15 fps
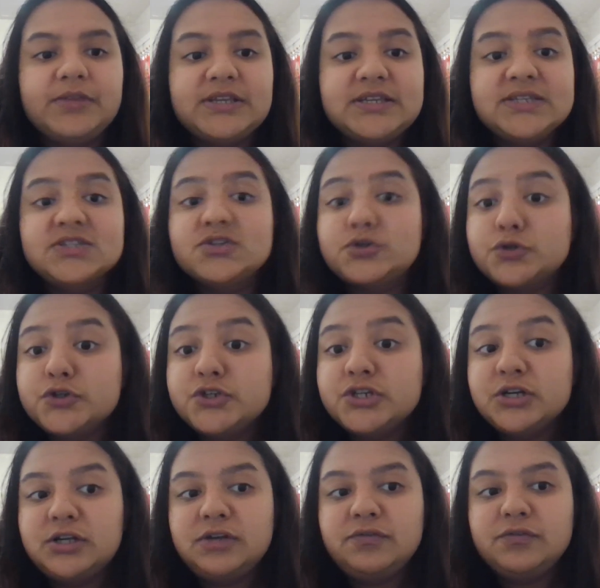it is
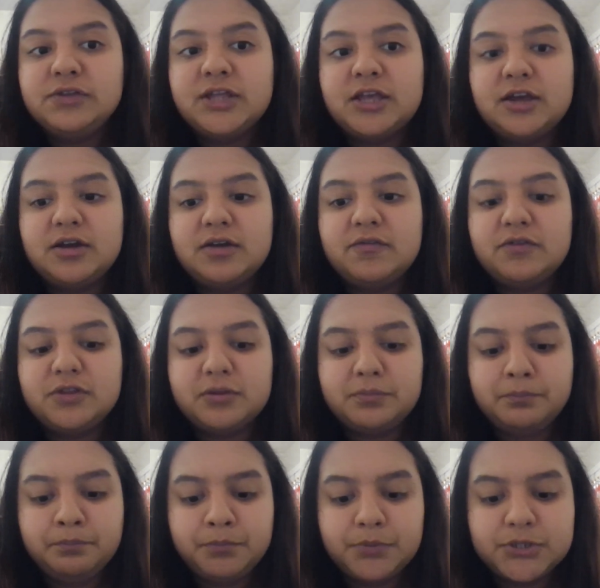crucial for the